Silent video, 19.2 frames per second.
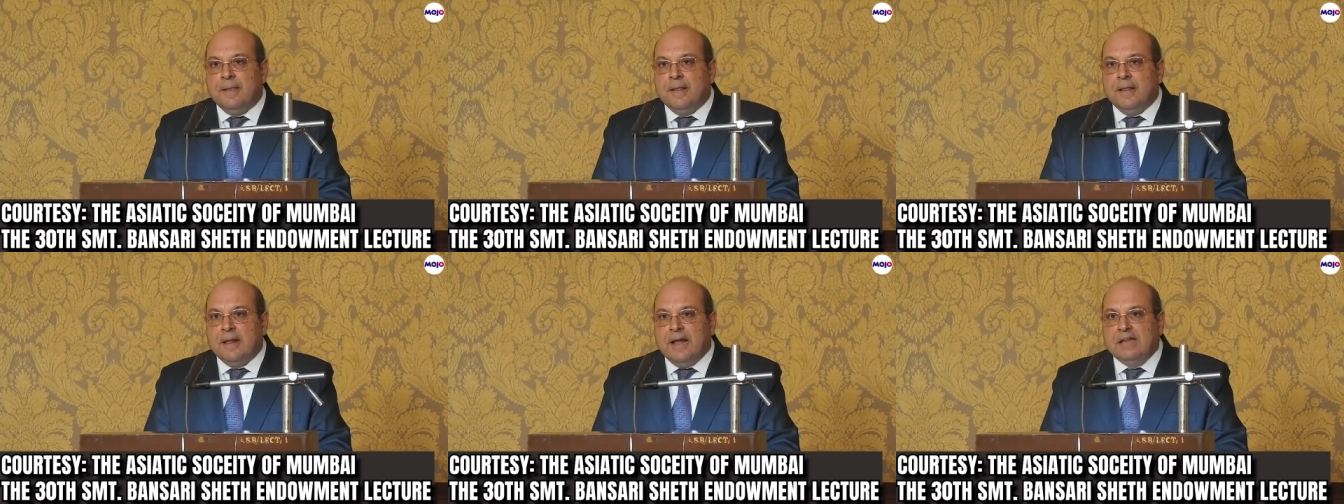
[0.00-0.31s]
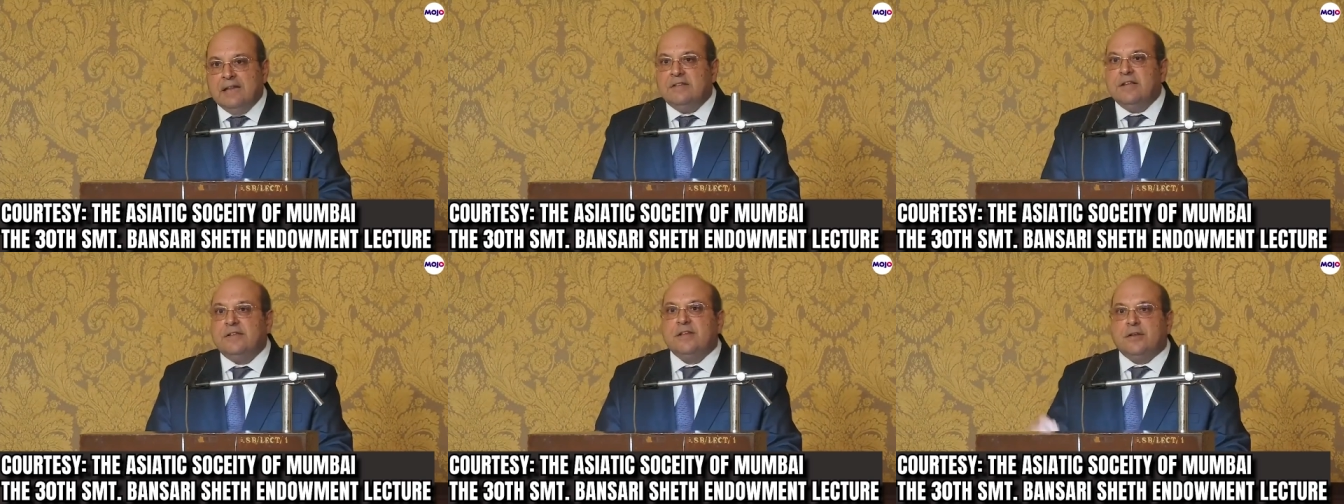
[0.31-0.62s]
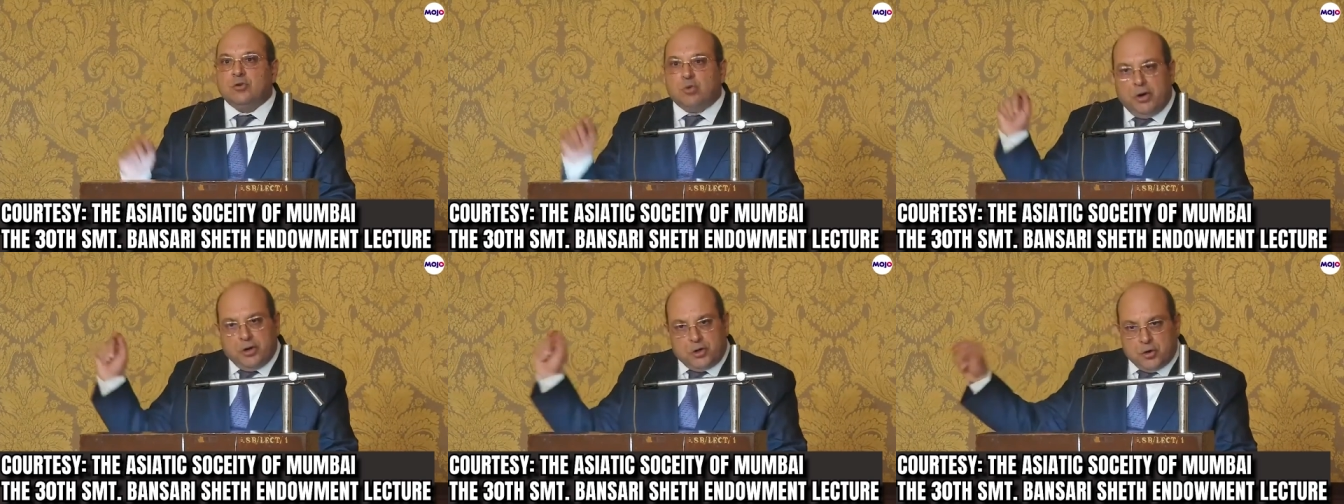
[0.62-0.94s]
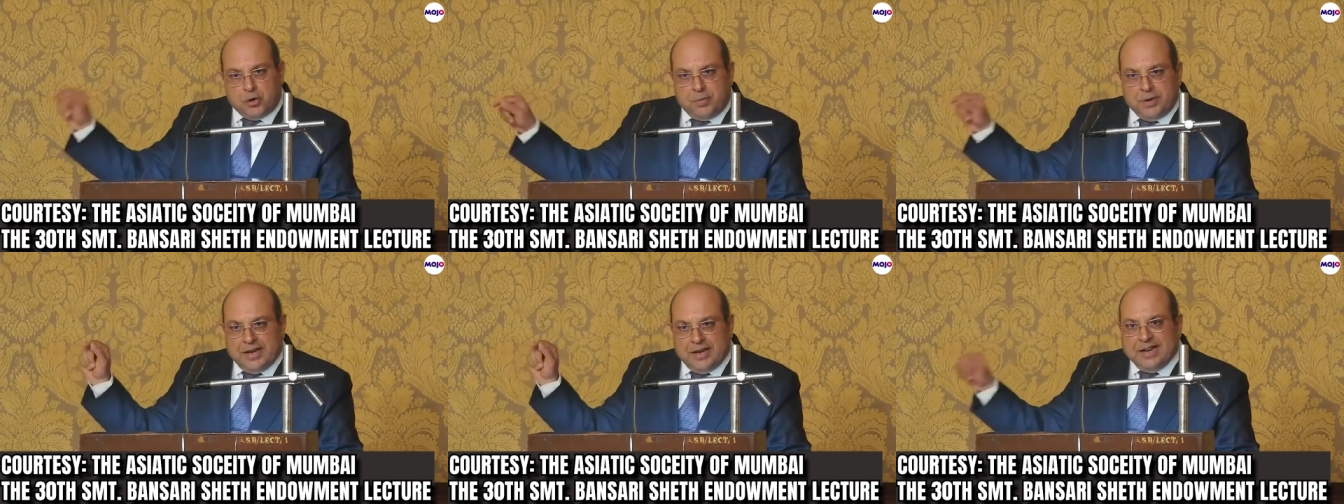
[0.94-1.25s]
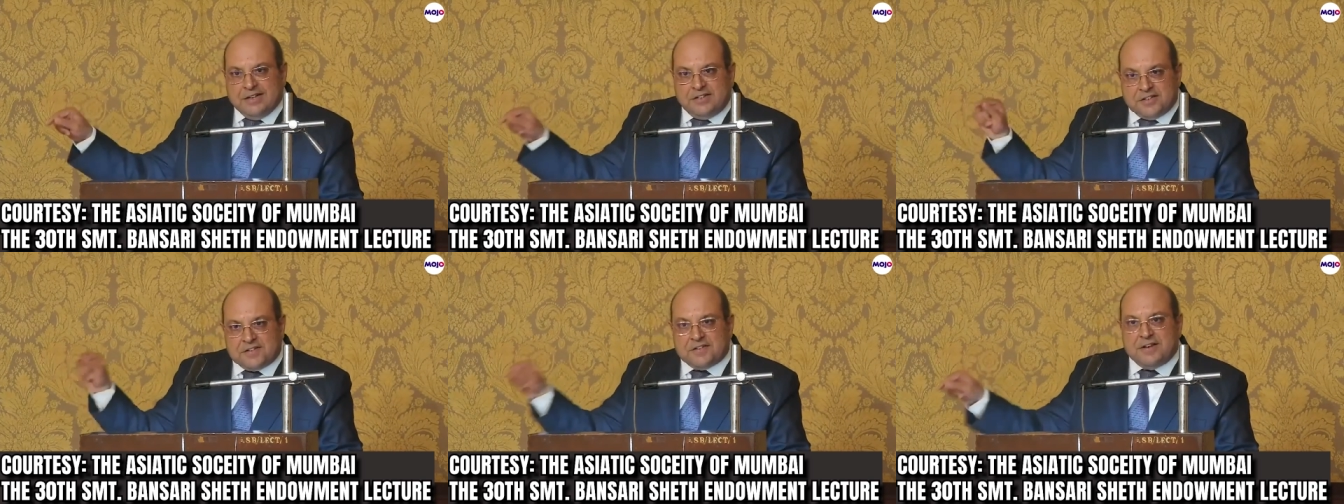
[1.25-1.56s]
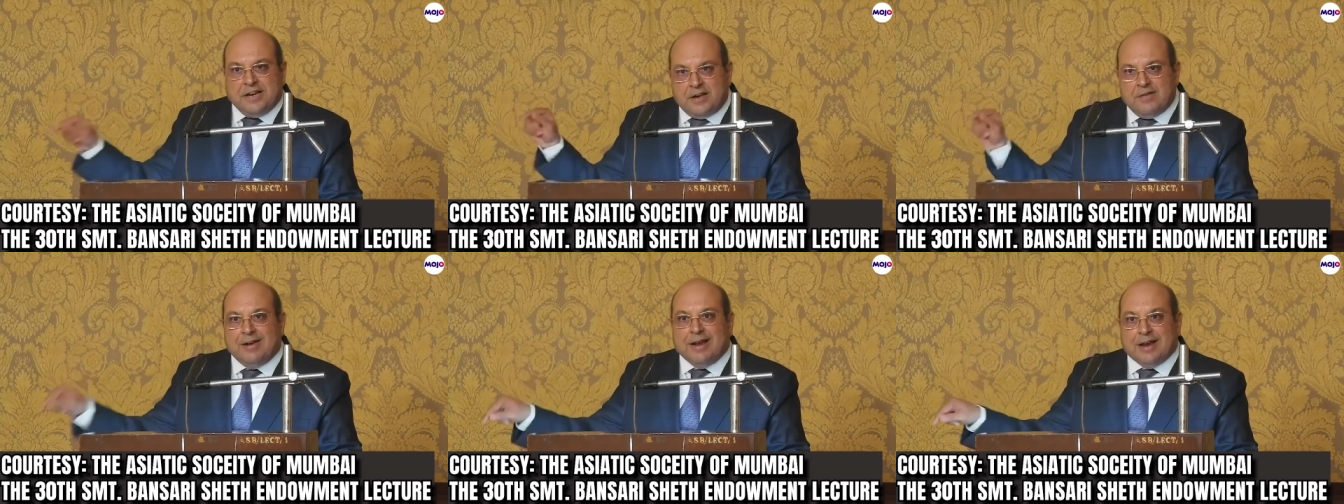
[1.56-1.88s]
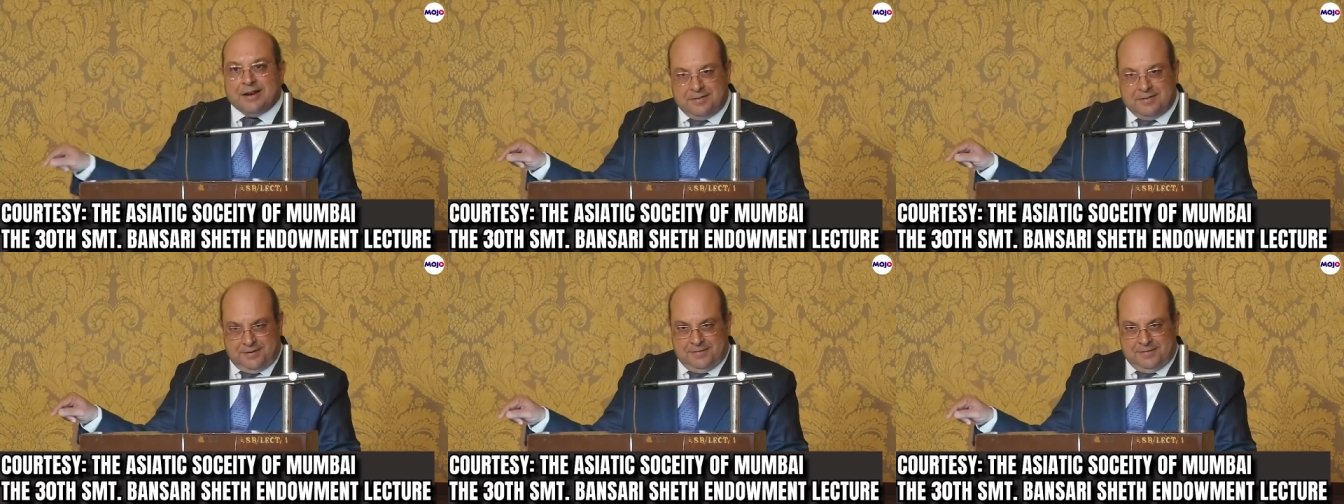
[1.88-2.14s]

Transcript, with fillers: And this is going to be a legislative act.